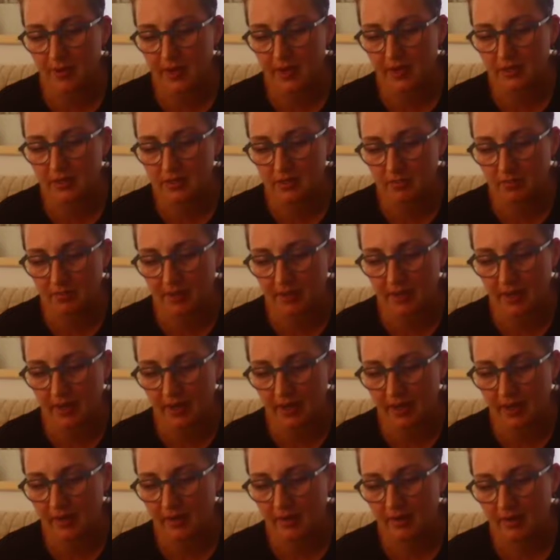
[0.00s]
Heta
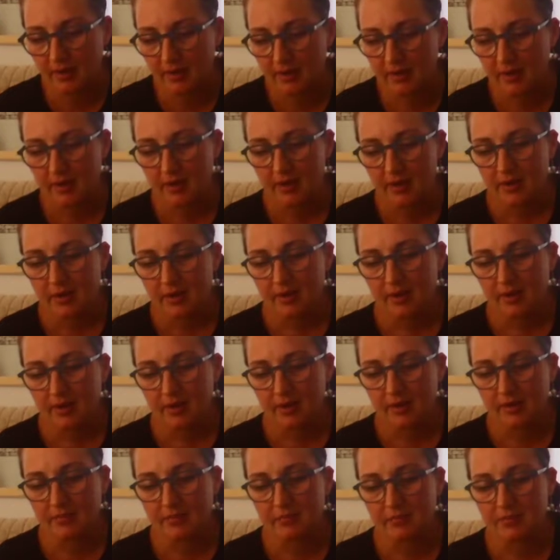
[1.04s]
McKay.
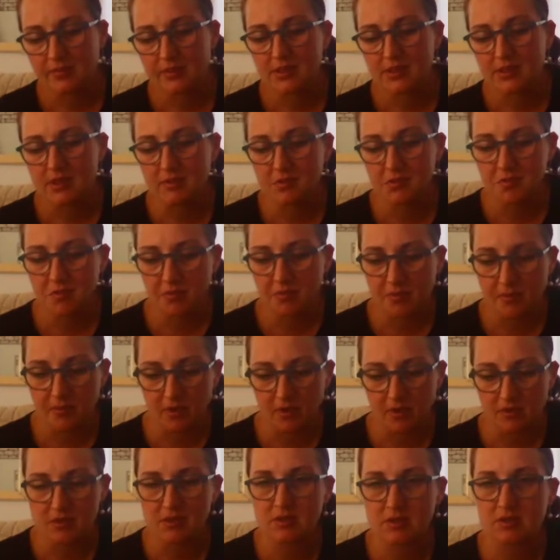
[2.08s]
Seems people
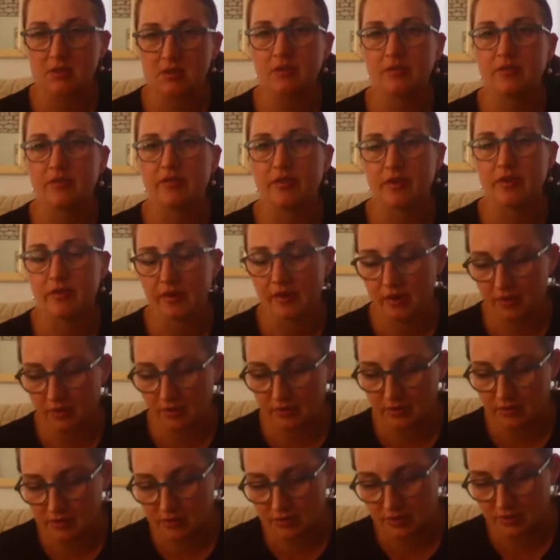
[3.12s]
are still very
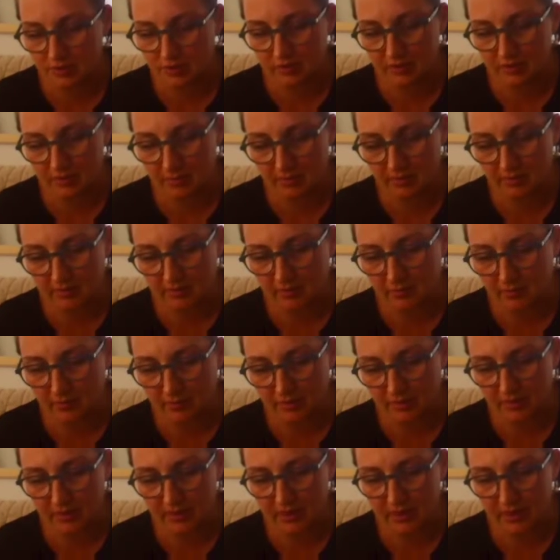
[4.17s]
concerned about the
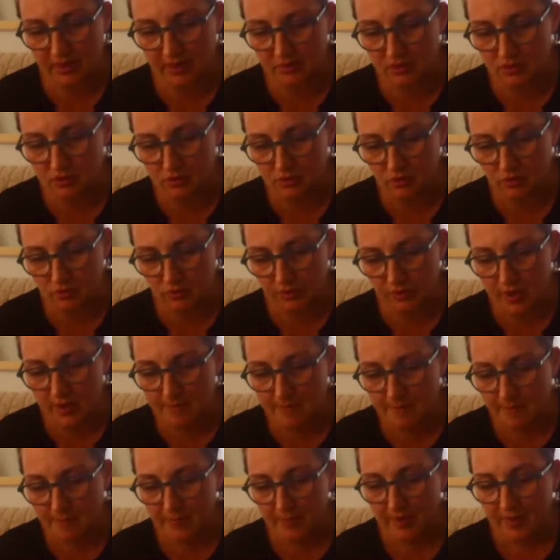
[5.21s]
Bill Gates story.
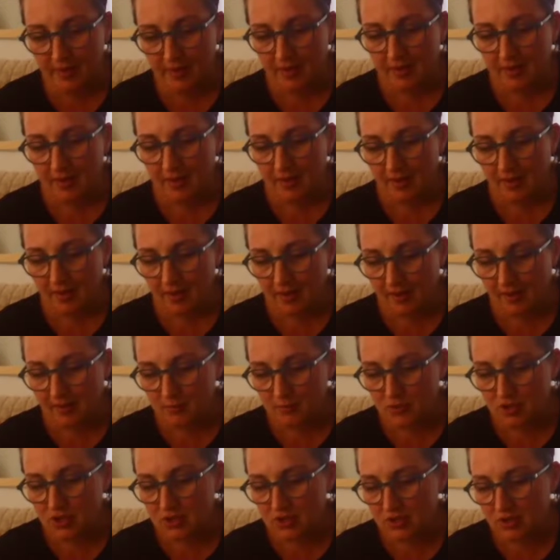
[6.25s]

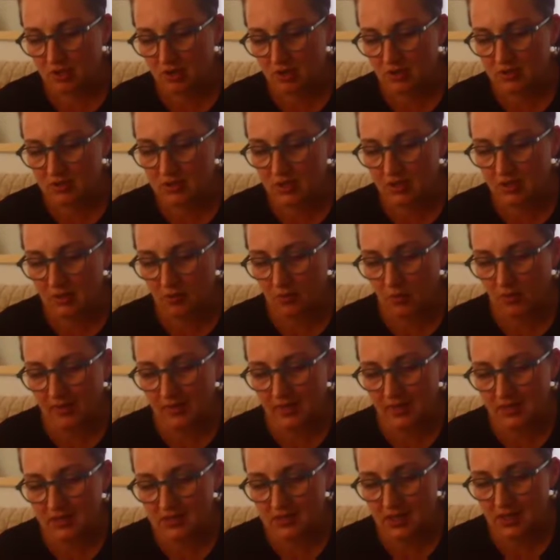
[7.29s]
She's asking
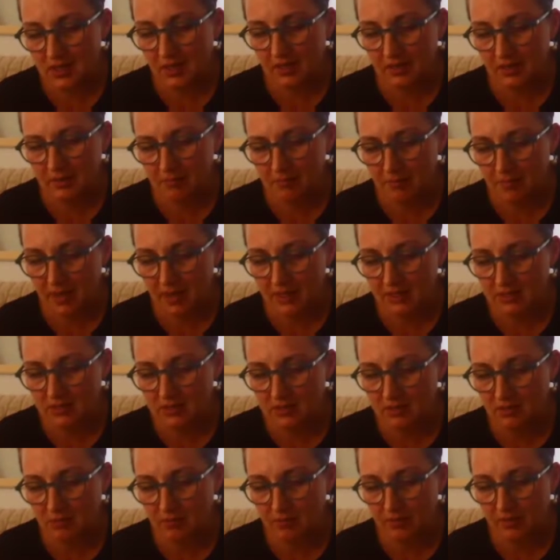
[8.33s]
what exactly makes
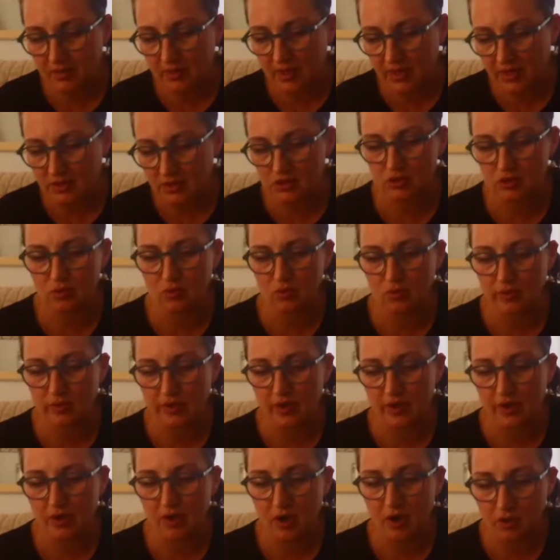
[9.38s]
the Bill Gates
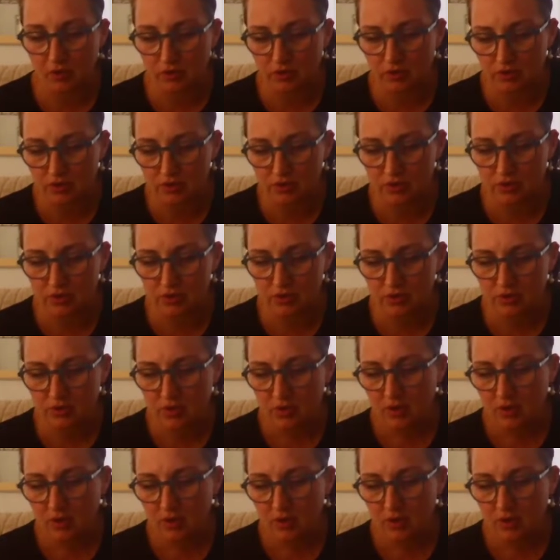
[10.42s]
story a hoax.